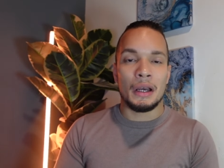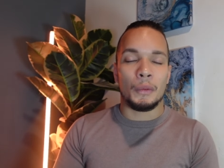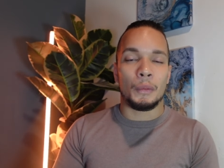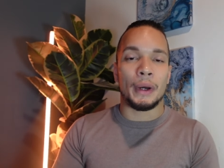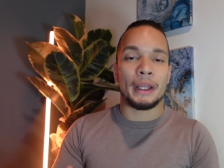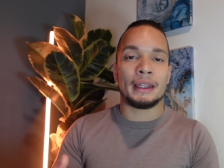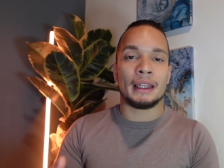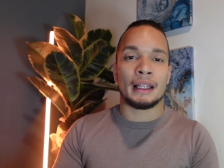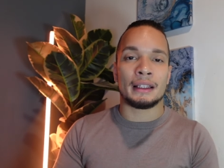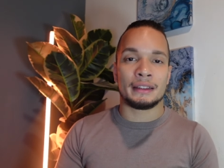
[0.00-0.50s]

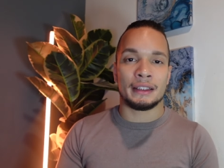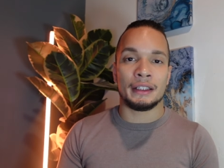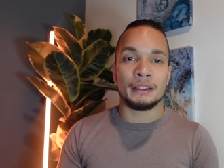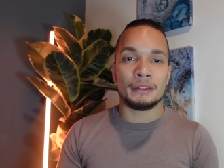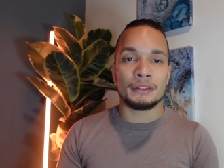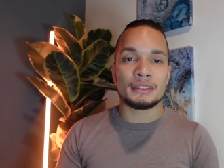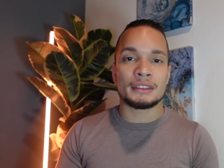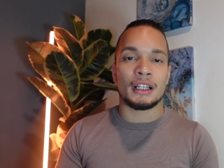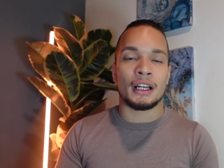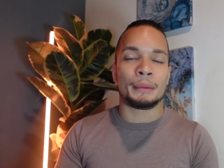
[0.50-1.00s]
When
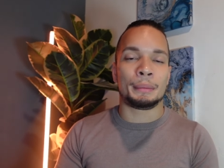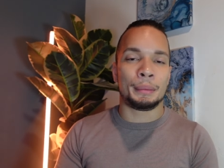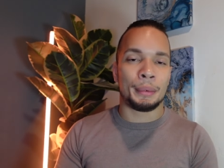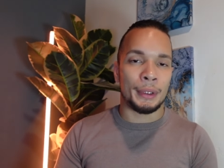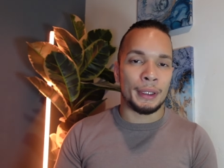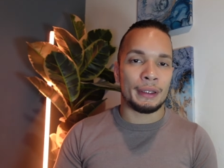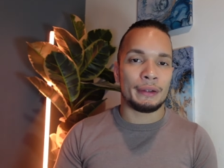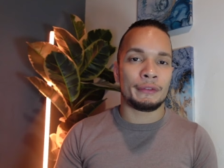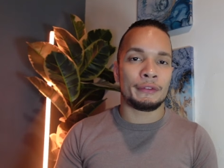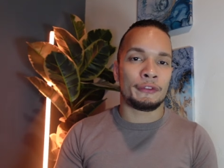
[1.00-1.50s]
Latinos are
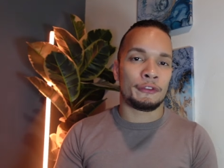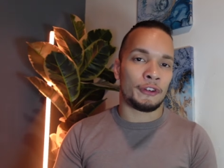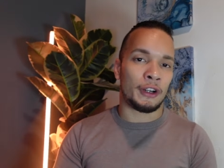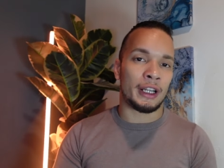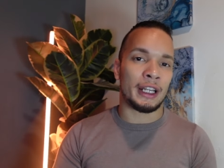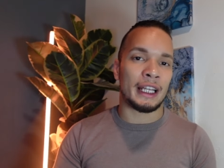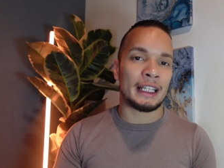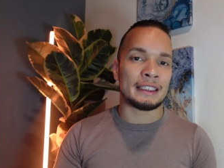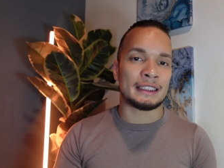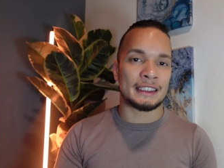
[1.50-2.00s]
put
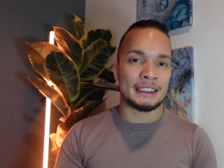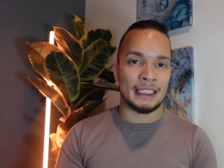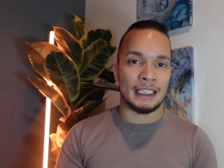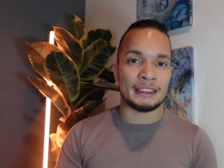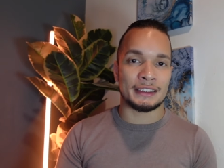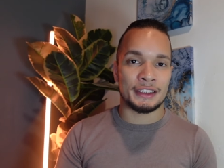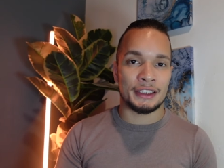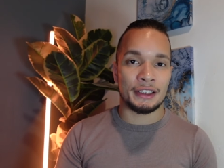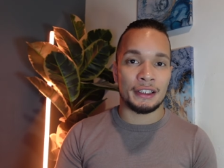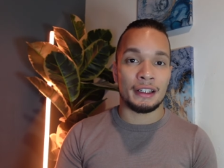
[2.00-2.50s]
front and
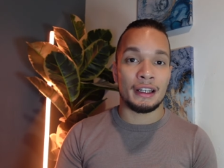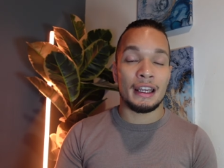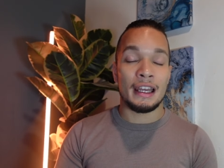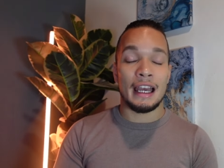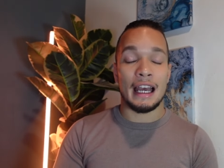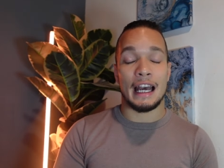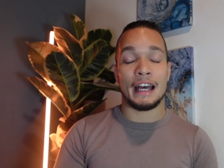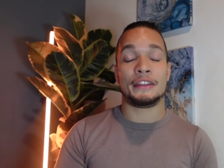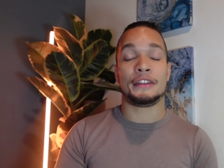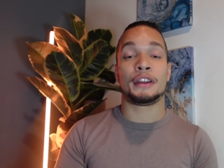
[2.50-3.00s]
center
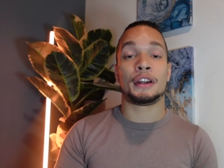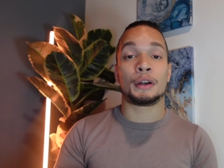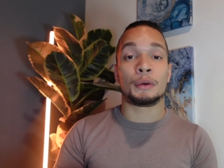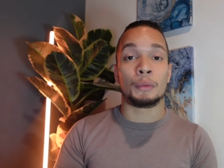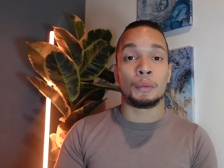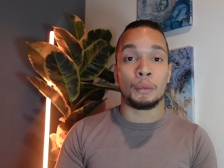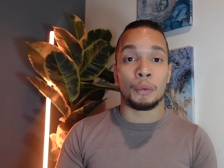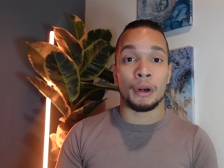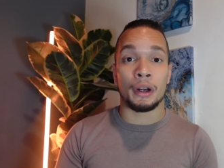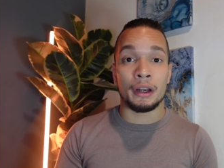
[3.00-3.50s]
and their
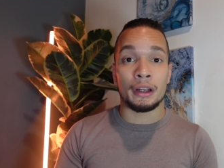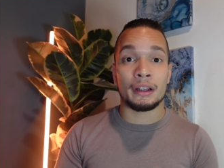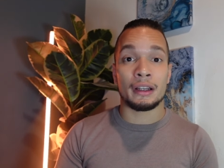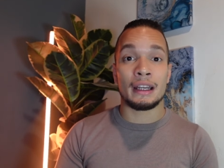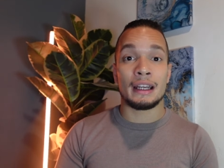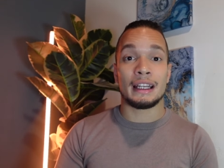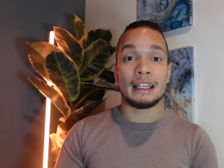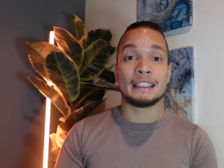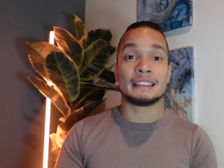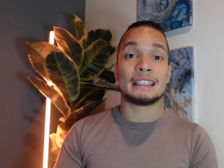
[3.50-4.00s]
work
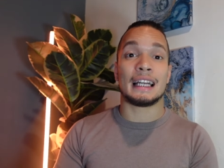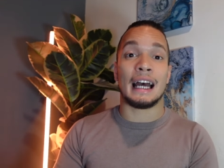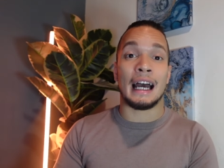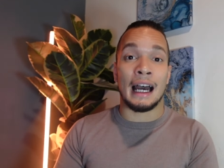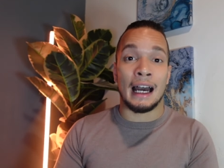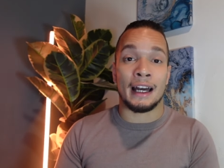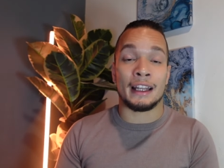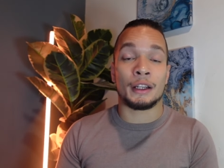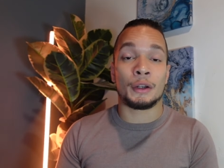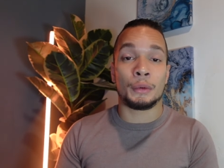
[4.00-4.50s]
is
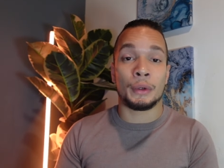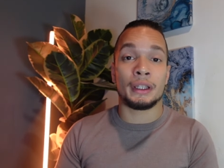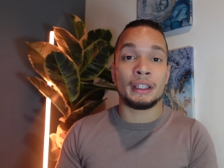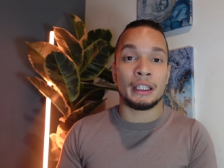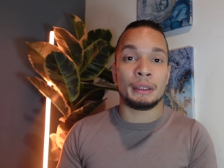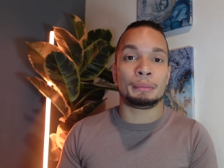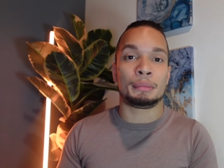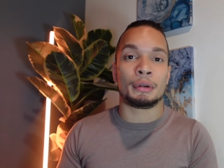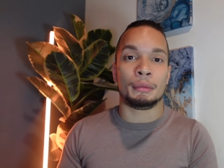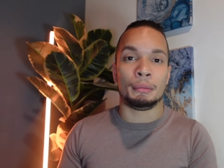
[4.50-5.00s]

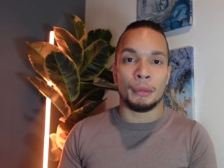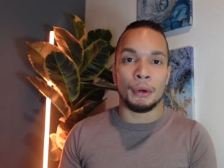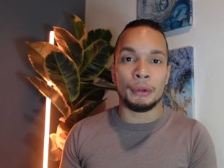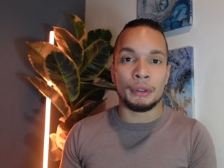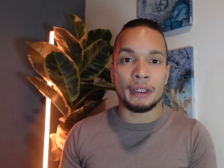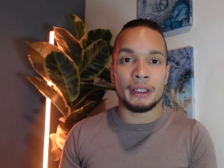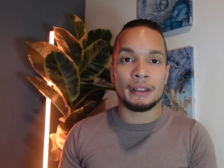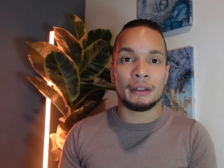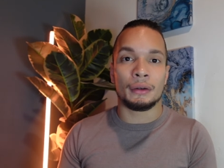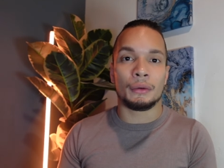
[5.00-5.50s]
adequately
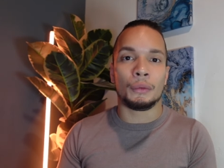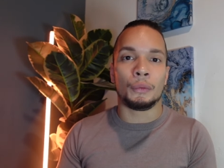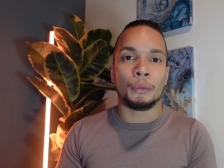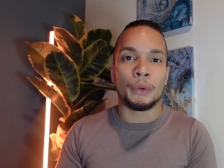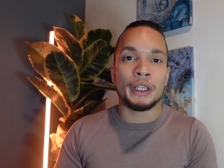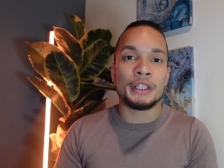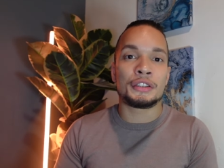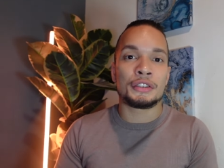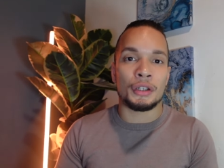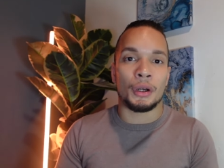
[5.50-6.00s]
promoted,
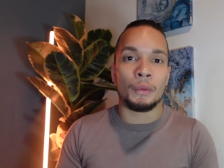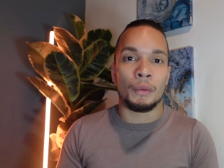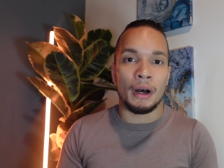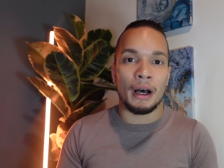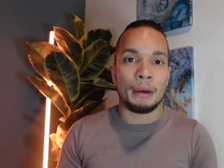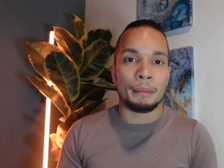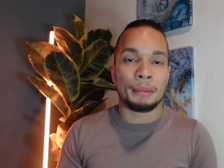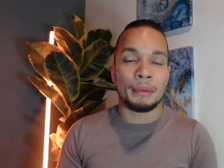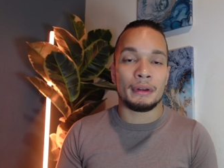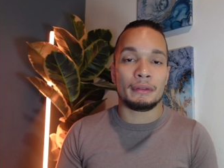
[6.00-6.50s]
we show
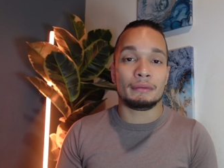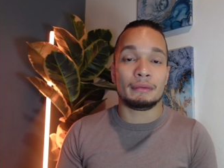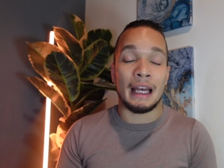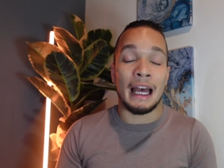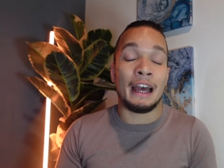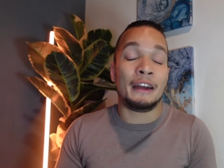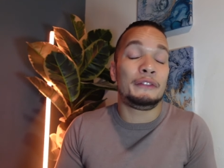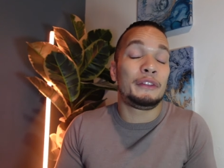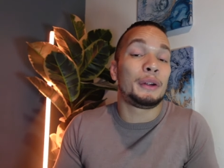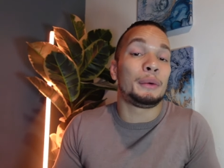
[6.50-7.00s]
up
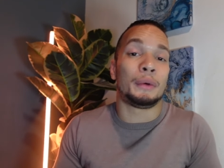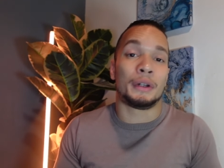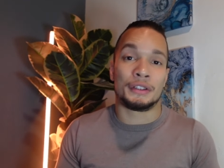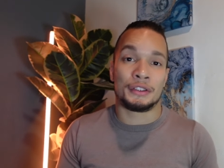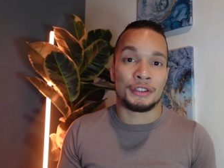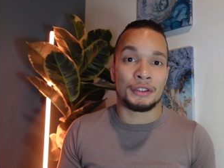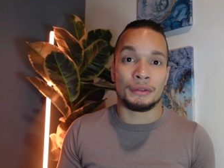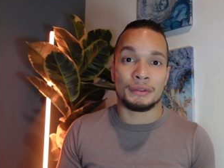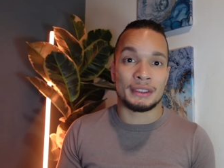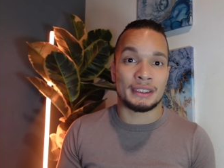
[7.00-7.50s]
everyone
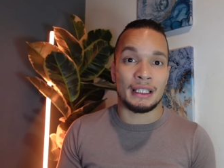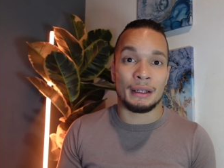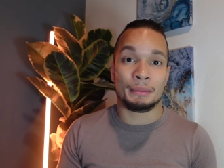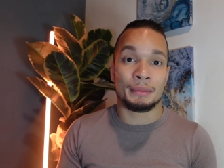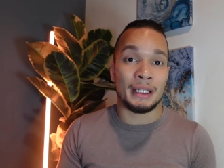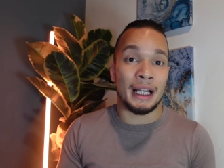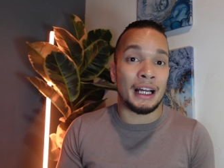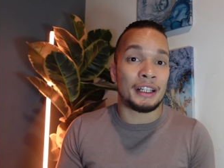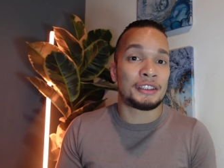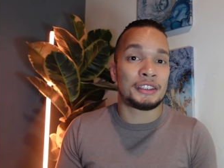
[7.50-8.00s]
shows up,
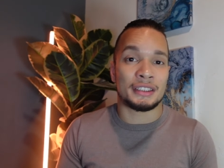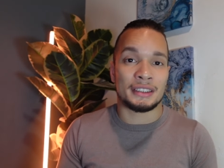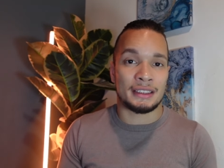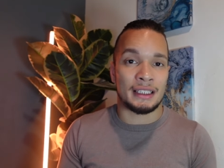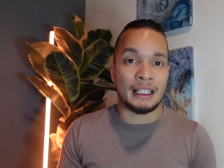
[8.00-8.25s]
not just